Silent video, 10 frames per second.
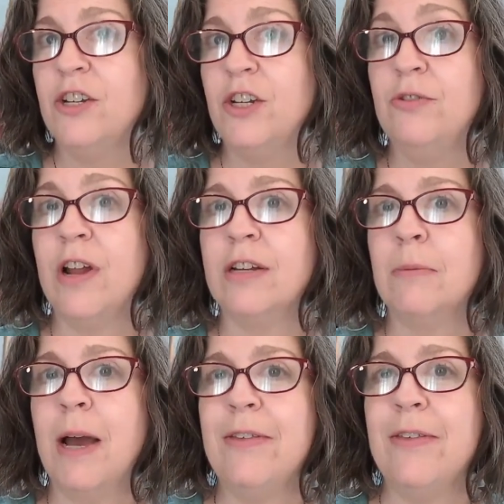I choose
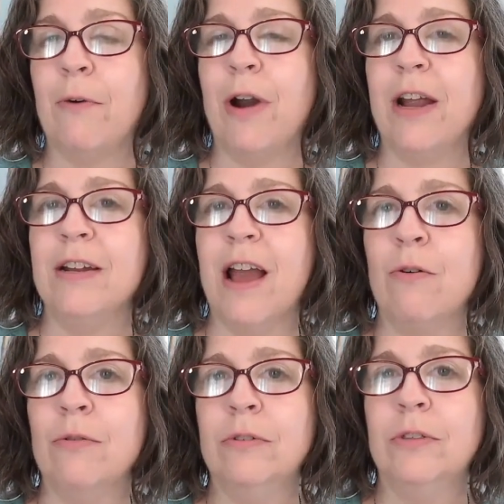not to buy that right
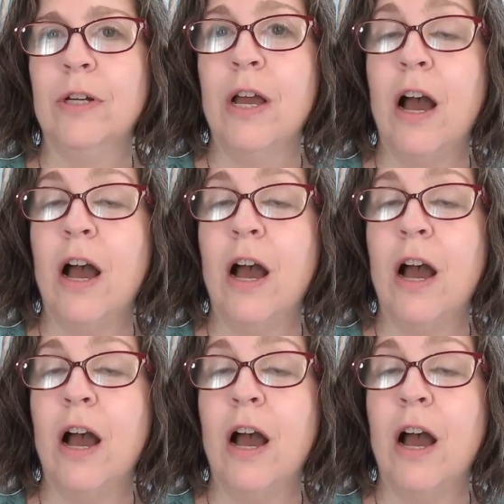now.